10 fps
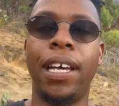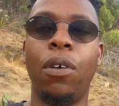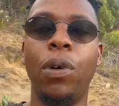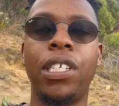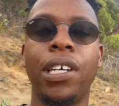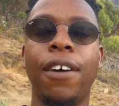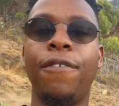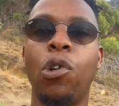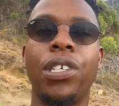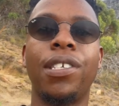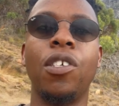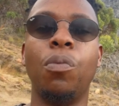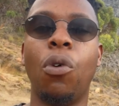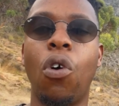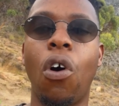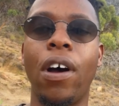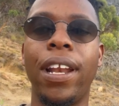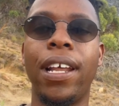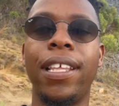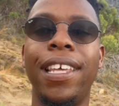which focuses more on
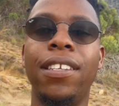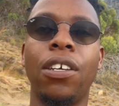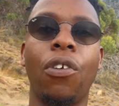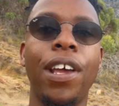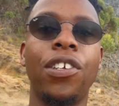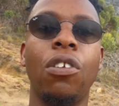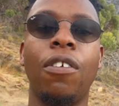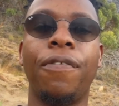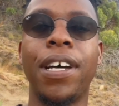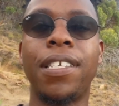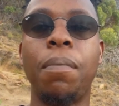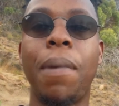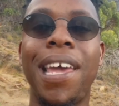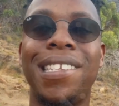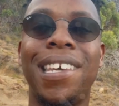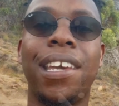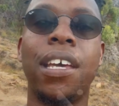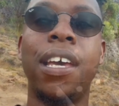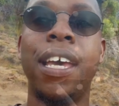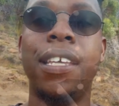the integration of semantic
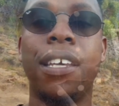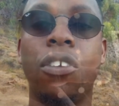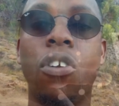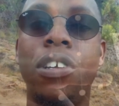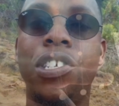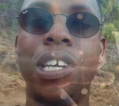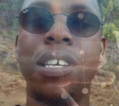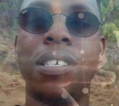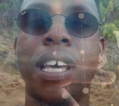technologies